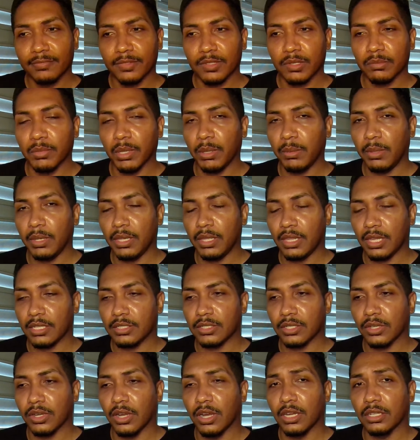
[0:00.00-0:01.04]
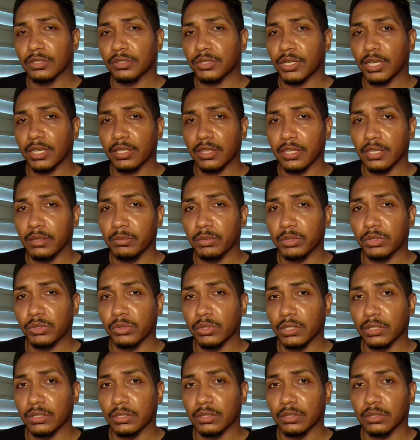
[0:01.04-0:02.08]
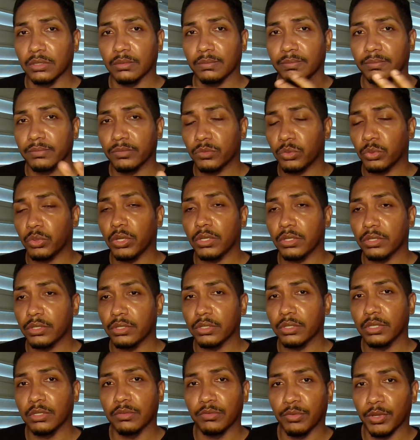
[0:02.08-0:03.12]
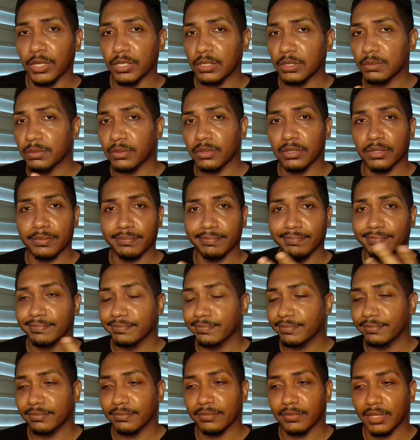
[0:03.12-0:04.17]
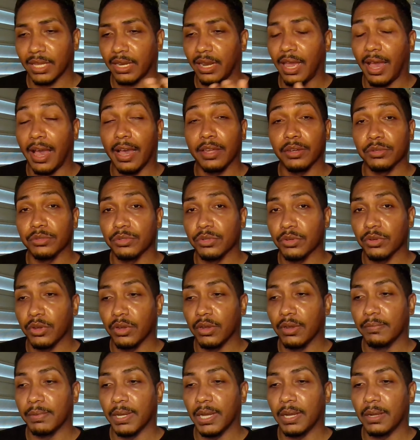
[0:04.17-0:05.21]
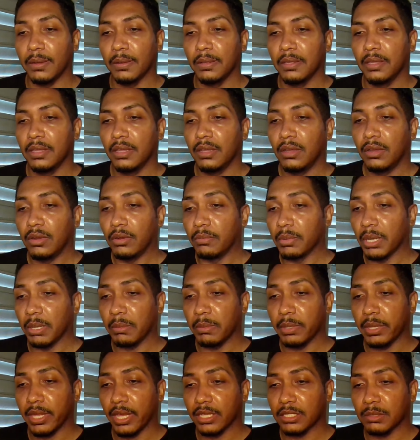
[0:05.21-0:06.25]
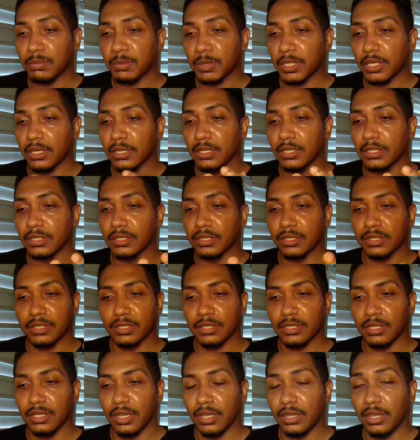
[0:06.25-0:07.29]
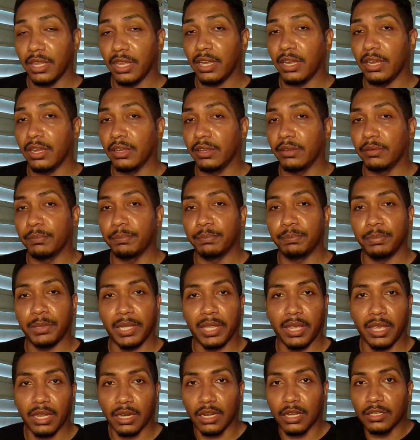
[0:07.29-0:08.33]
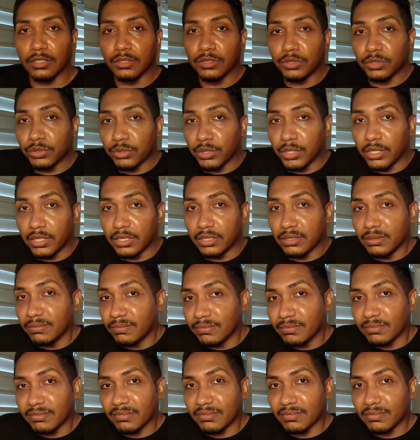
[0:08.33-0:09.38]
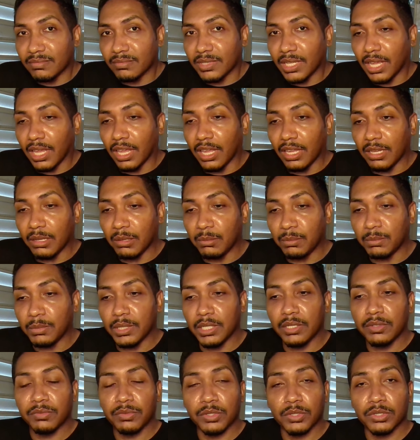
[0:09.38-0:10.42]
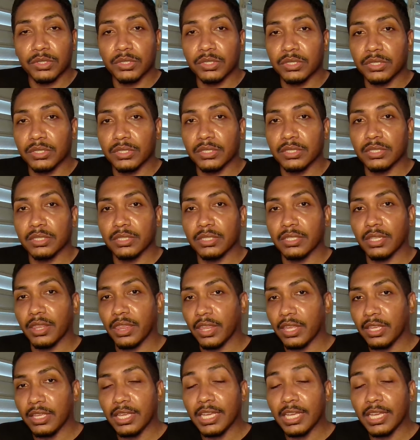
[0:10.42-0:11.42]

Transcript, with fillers: Maybe that's a contract thing between Twitter and Facebook that I don't know about. Maybe that's because they plan on doing a Miiverse thing